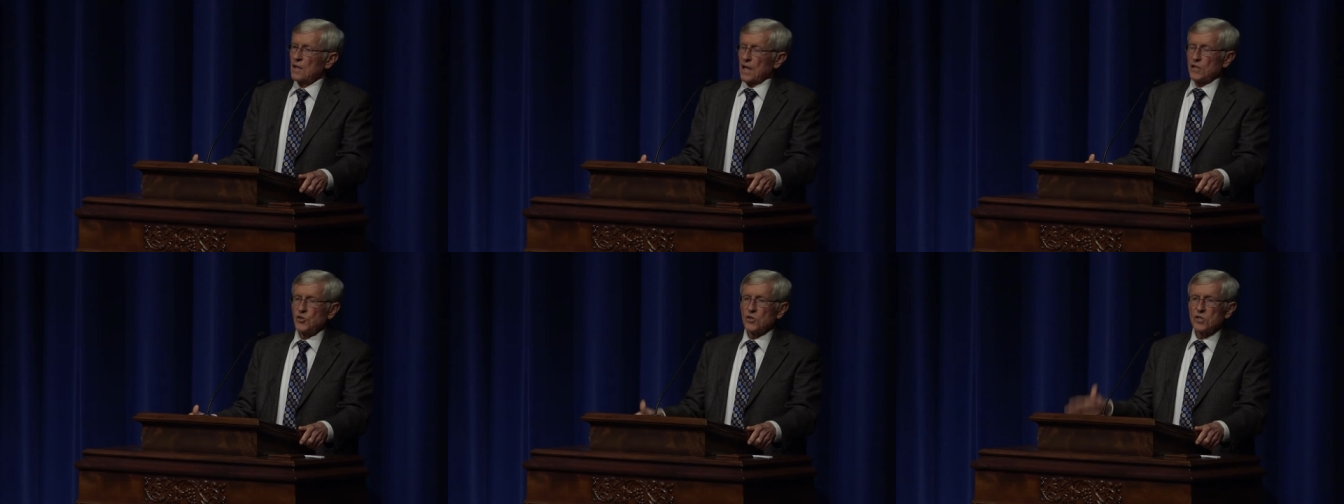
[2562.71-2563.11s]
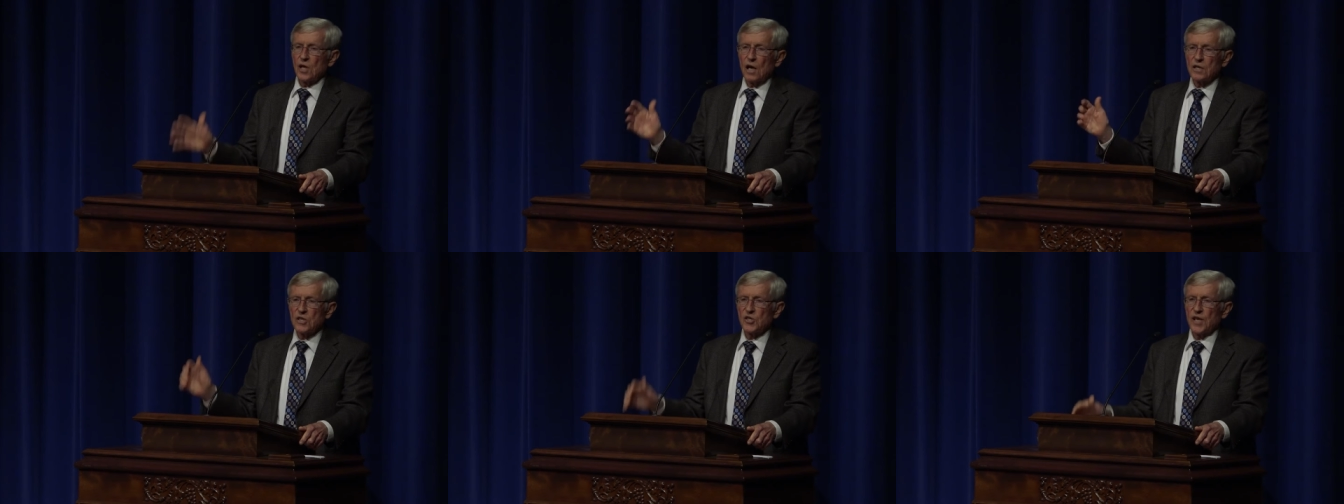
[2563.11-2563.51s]
As you
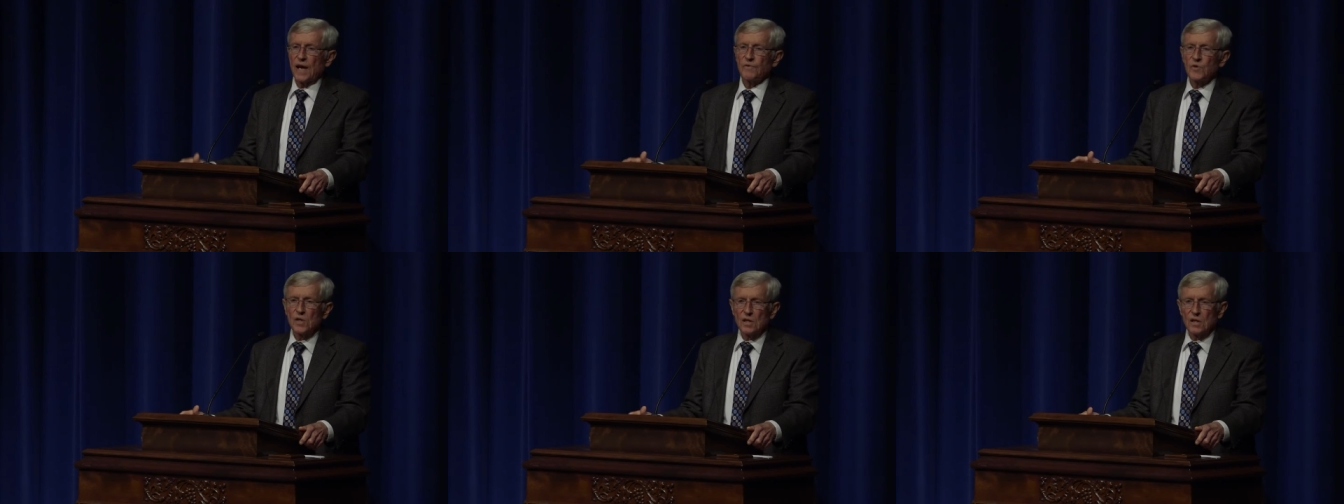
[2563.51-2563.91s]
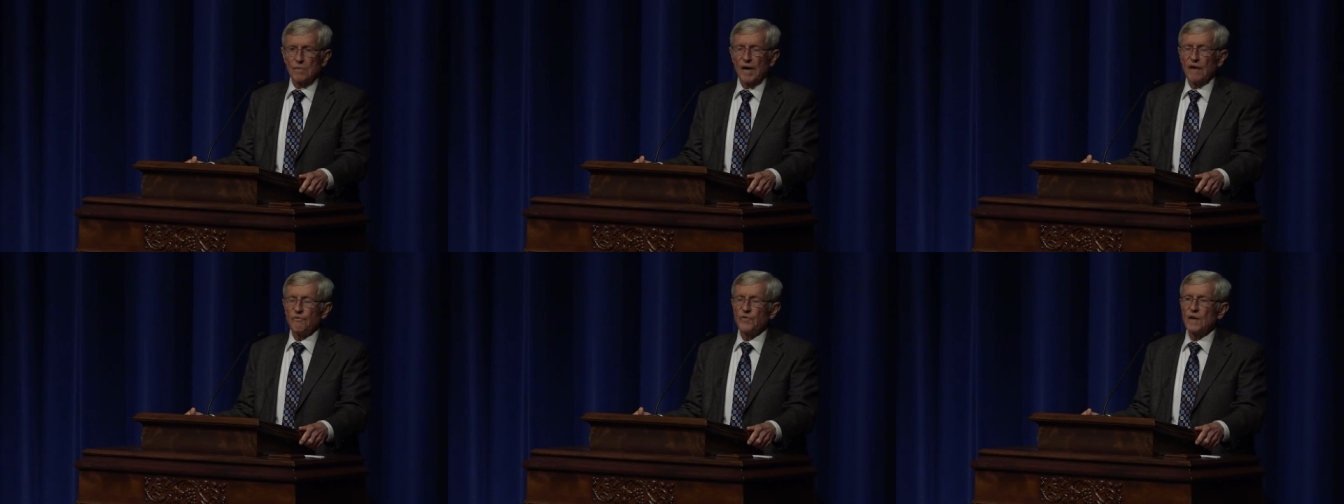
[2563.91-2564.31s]
saw this afternoon,
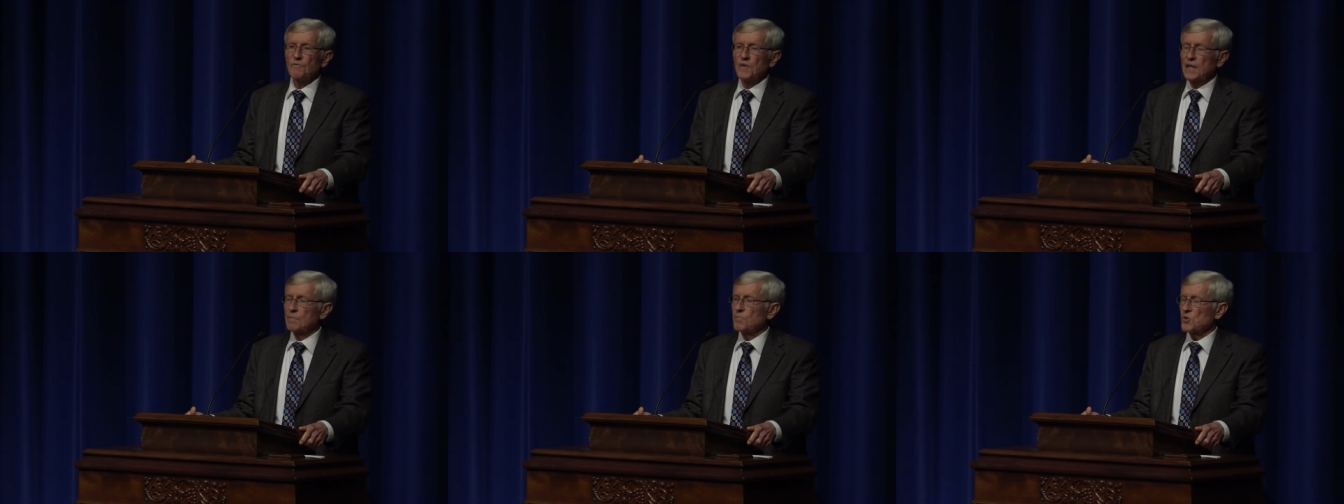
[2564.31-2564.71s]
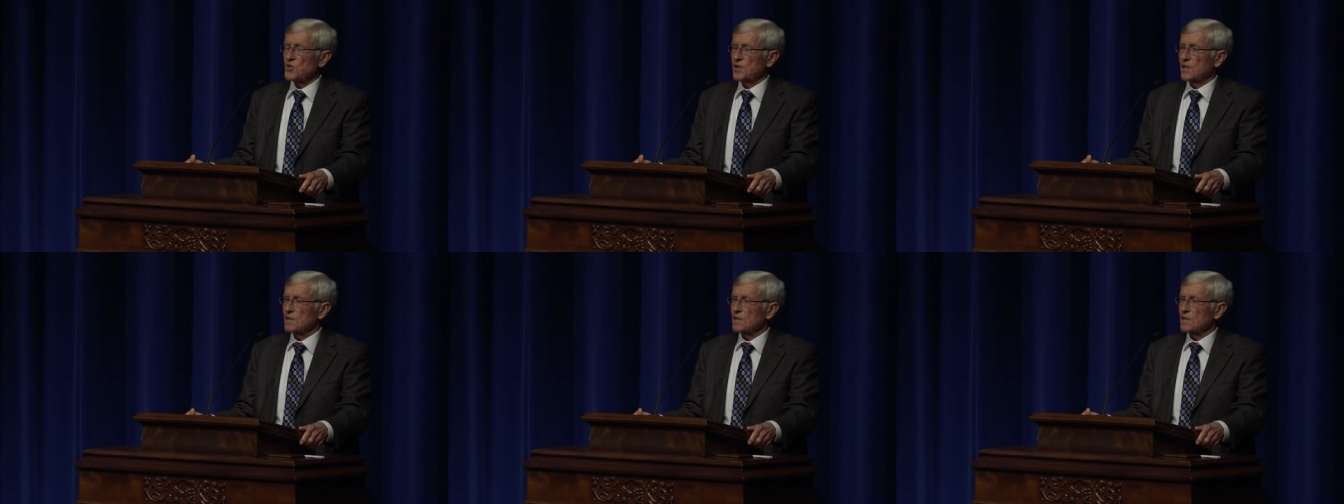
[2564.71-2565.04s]
about fifteen percent